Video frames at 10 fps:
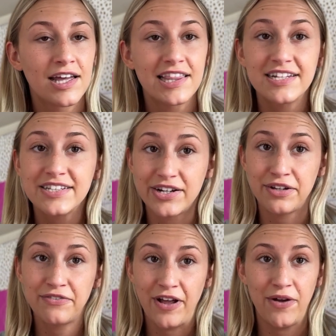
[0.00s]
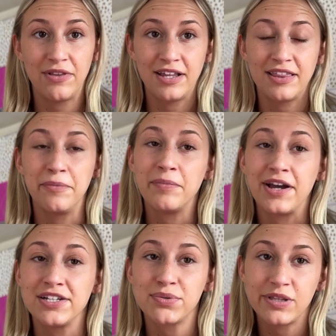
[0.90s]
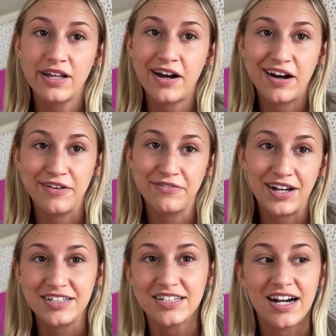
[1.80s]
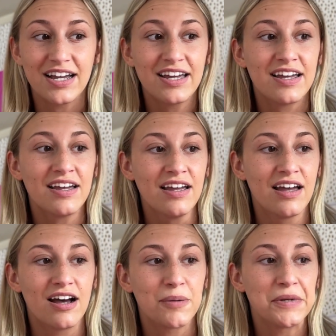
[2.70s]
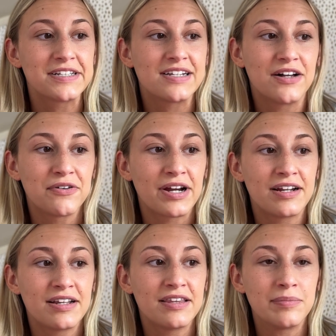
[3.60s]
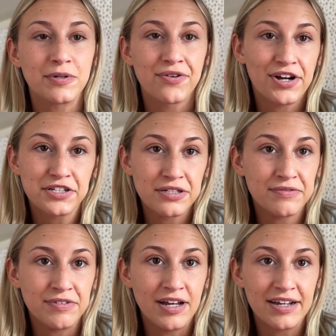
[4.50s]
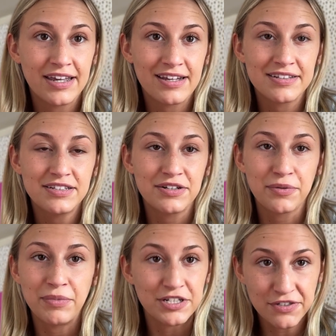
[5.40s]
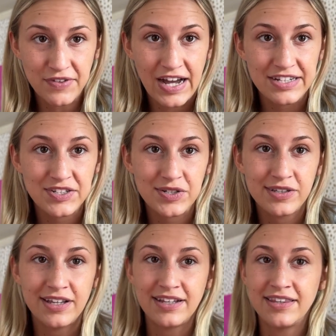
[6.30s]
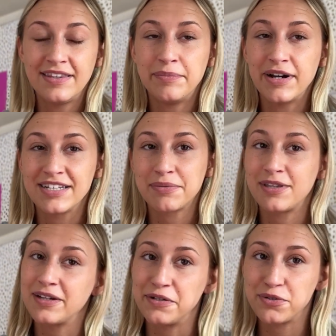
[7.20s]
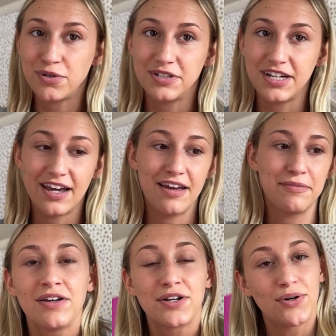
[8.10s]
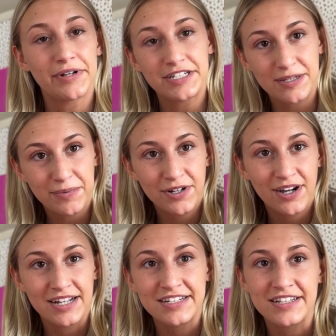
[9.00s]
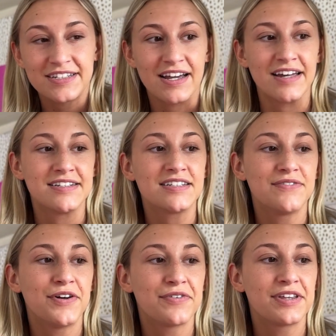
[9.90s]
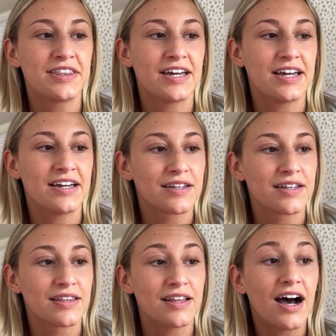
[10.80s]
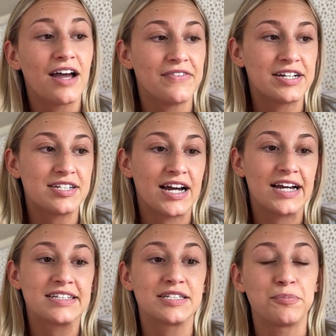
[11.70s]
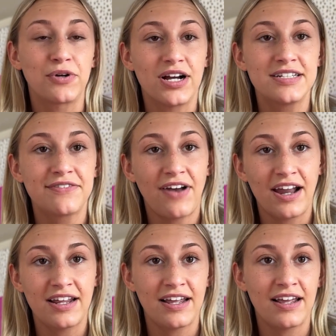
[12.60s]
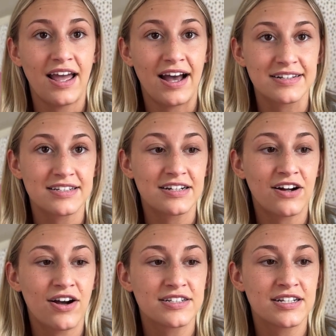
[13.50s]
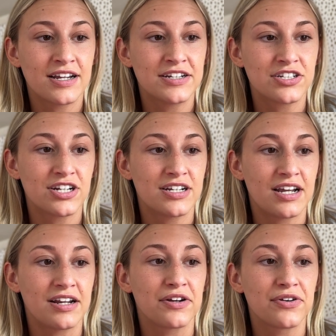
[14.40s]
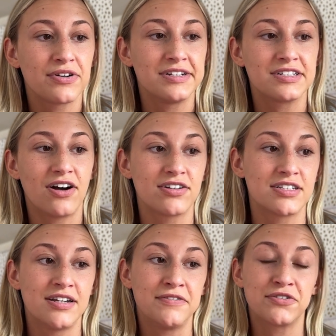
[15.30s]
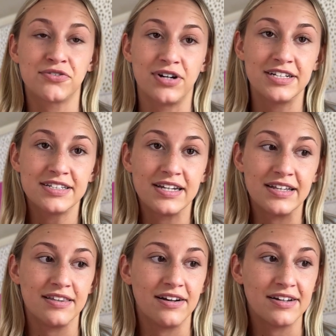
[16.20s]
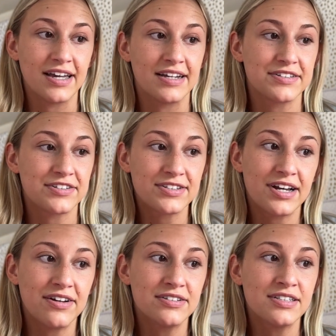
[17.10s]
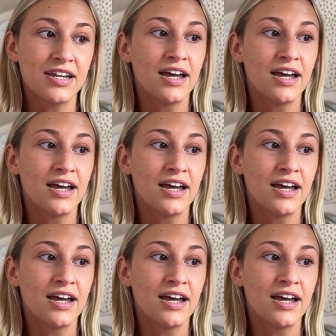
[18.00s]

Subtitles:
The study found that the mice with a high-fat diet accelerated the progression of lung cancer much faster than the mice with the controlled diet. Going deeper into the science of everything, the high-fat diet suppressed fatty acid oxidation and increased oxidative stress in lung cancer cells.